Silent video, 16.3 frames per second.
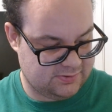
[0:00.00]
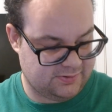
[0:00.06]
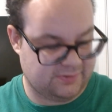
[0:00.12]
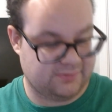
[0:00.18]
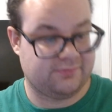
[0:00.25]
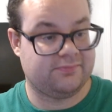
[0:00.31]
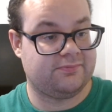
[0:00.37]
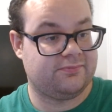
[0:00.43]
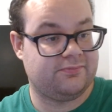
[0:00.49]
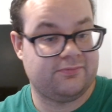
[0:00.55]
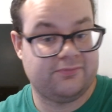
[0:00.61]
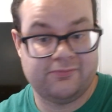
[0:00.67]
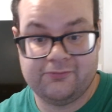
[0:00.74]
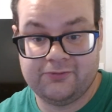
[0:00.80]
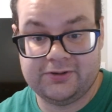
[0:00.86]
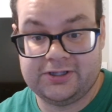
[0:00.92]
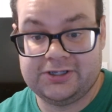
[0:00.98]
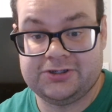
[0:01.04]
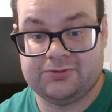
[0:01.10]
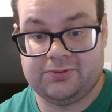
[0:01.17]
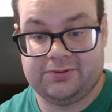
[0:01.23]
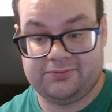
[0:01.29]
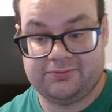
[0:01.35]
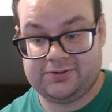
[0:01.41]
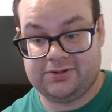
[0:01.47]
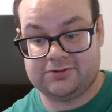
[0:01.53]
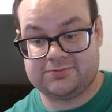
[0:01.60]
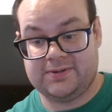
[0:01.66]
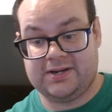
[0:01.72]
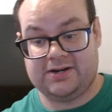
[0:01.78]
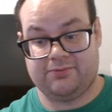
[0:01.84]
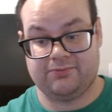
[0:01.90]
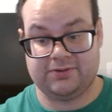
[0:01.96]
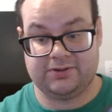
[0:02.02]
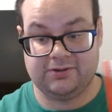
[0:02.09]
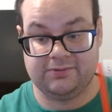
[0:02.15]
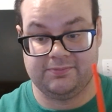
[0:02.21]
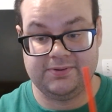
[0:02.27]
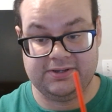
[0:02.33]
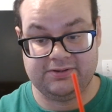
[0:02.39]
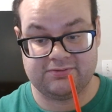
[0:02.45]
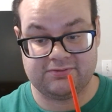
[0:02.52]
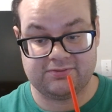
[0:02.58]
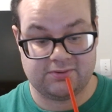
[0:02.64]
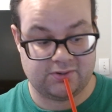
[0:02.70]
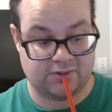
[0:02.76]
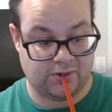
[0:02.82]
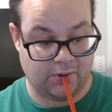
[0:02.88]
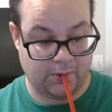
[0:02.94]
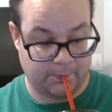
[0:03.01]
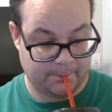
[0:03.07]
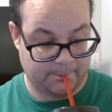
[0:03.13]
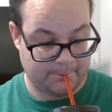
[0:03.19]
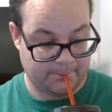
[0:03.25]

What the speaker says: Yeah, really short. It goes by at a really good pace. So,